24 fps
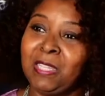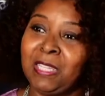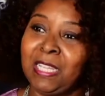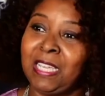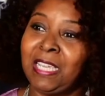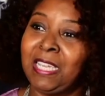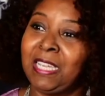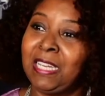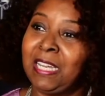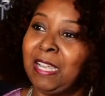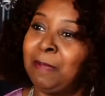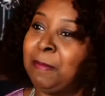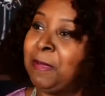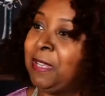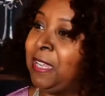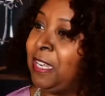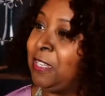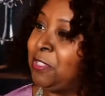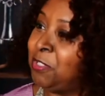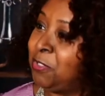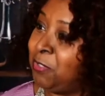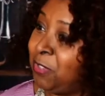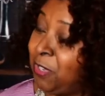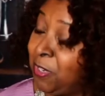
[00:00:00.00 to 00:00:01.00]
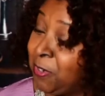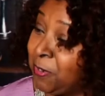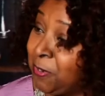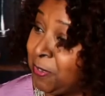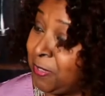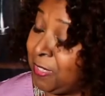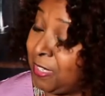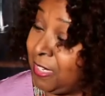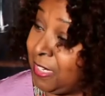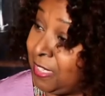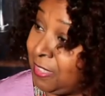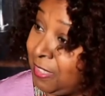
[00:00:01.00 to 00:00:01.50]
that I'm a lot
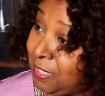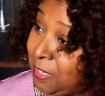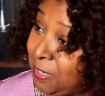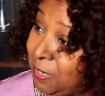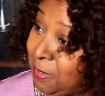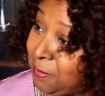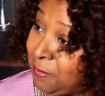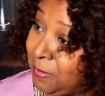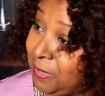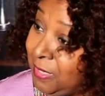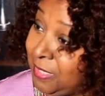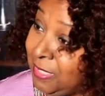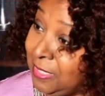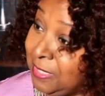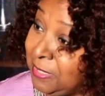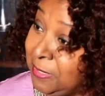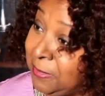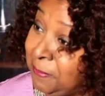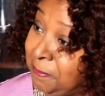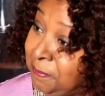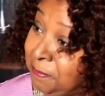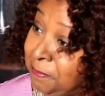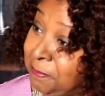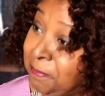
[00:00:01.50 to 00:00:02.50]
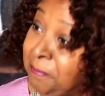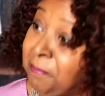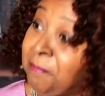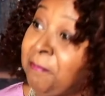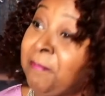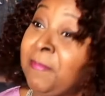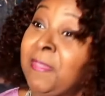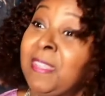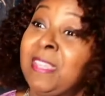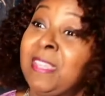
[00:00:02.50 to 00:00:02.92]
stronger than I thought I was. Good.